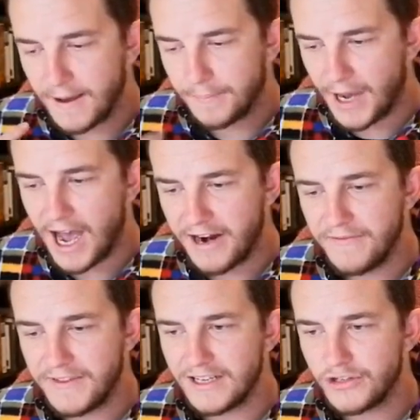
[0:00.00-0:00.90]
part
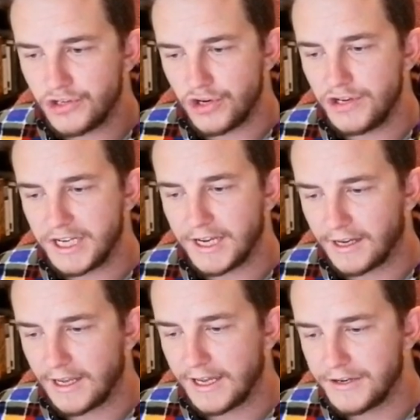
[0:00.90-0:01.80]
of this choosing
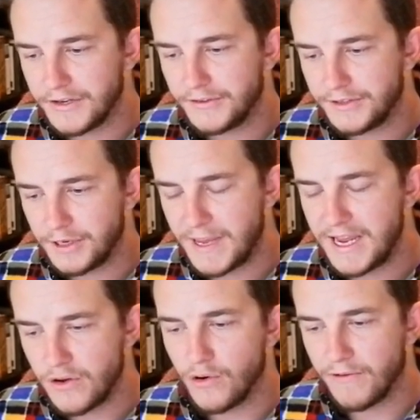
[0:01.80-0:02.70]
to be
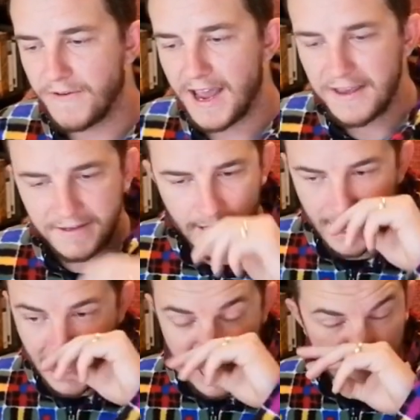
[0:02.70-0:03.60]
your faith,
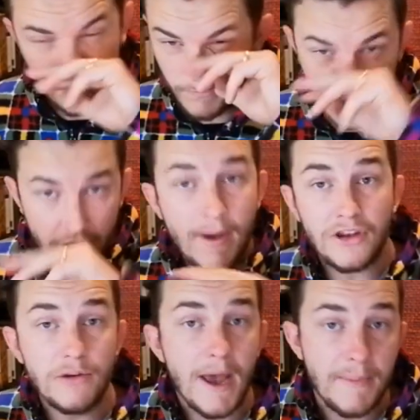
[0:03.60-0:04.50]
you
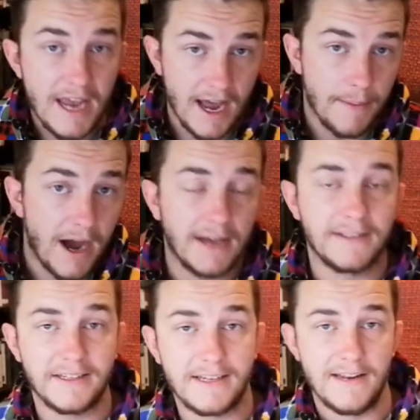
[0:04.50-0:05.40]
may be a
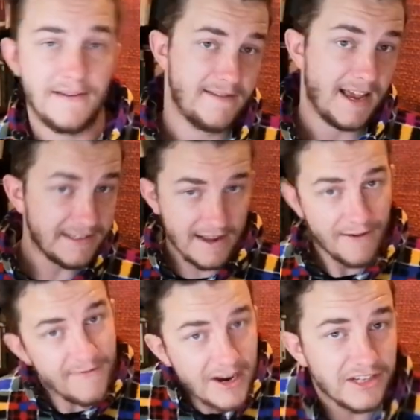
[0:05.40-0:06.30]
pastor's kid, as
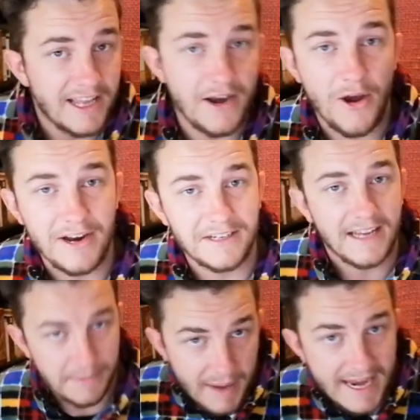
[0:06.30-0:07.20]
affectionately known
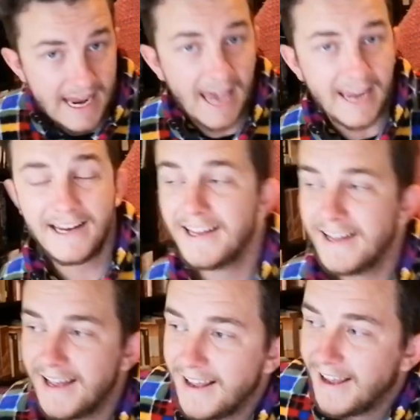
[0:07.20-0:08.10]
as a PK.
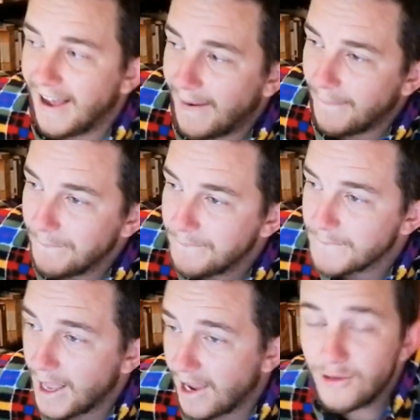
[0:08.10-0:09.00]

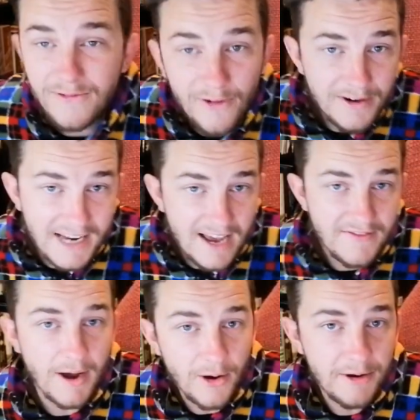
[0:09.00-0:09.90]
I look forward to having
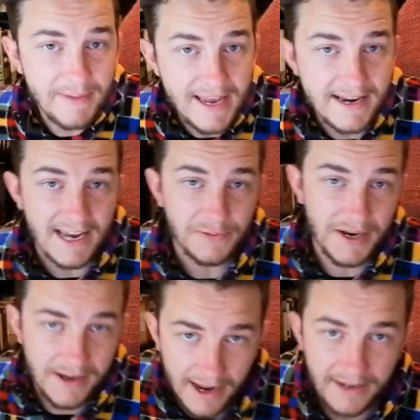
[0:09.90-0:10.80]
my own PKs one
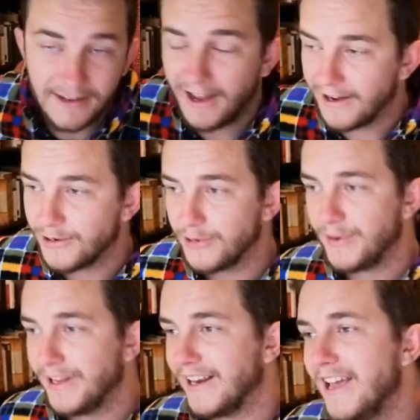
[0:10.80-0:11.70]
day, God
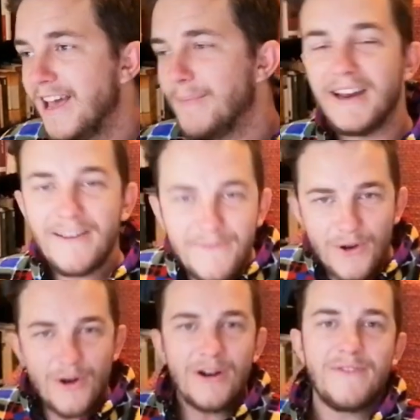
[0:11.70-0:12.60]
willing. But if
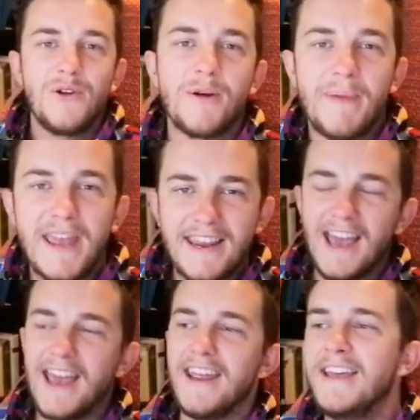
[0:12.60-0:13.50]
you're a
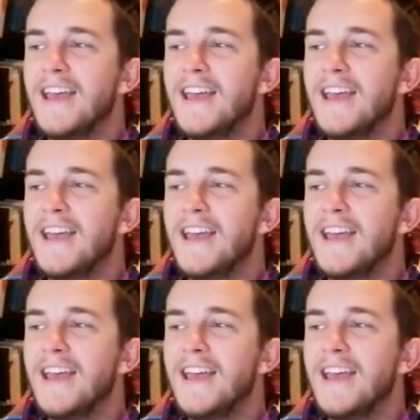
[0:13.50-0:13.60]
PK,